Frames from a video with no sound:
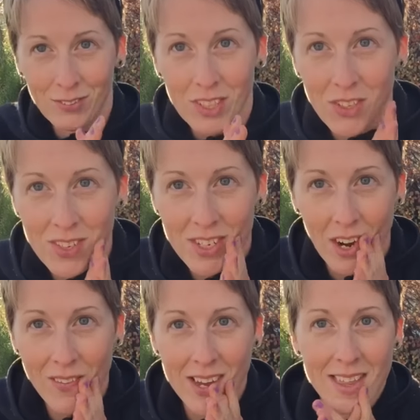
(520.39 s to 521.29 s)
What should we
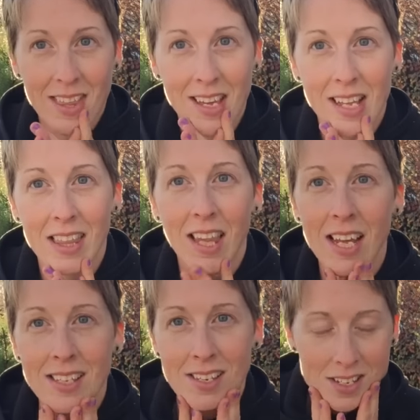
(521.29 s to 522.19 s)
start with?
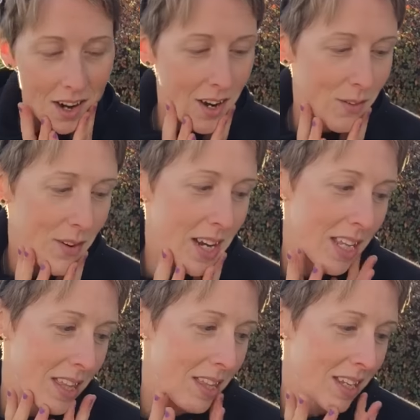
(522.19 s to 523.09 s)
Let's start
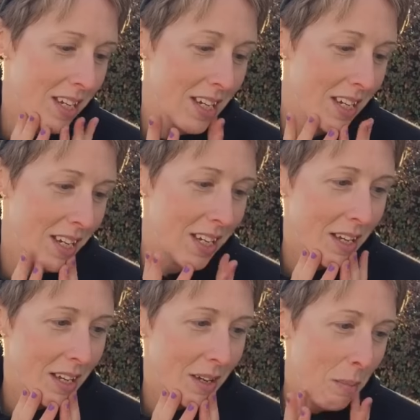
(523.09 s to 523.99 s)
with
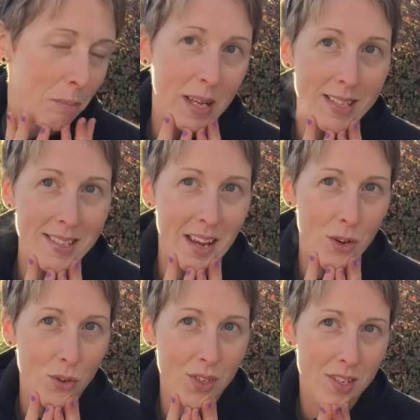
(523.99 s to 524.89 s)
Ben's
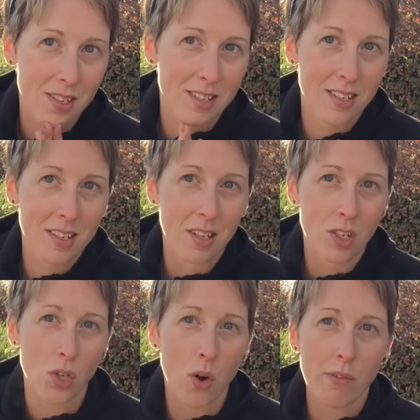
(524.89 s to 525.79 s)
house.
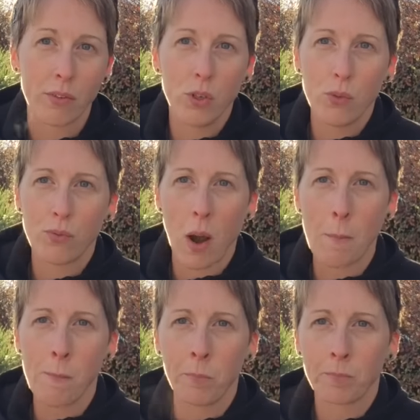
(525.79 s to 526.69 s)
So I flew
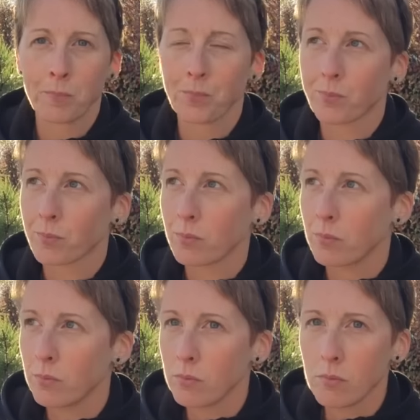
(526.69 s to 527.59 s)
from
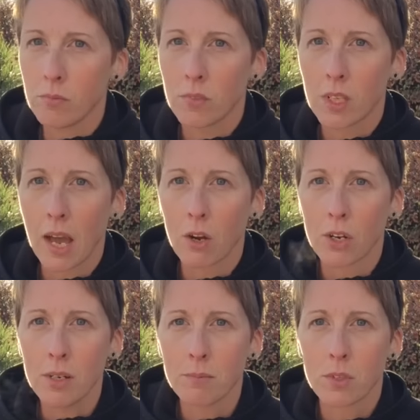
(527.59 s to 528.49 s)

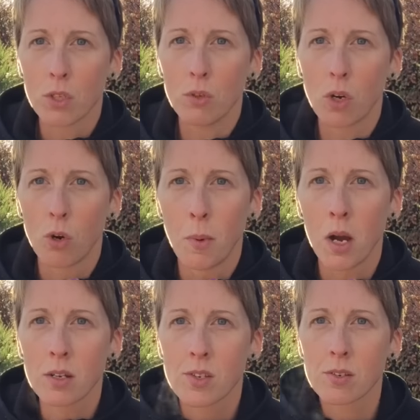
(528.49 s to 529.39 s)
Calgary to
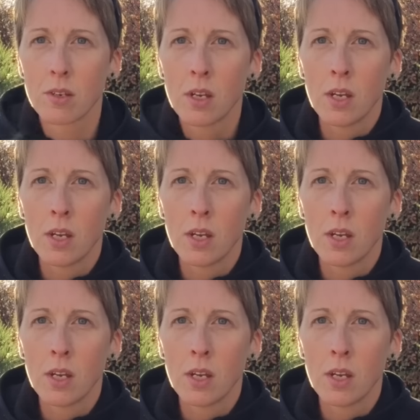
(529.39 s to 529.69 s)
Comox.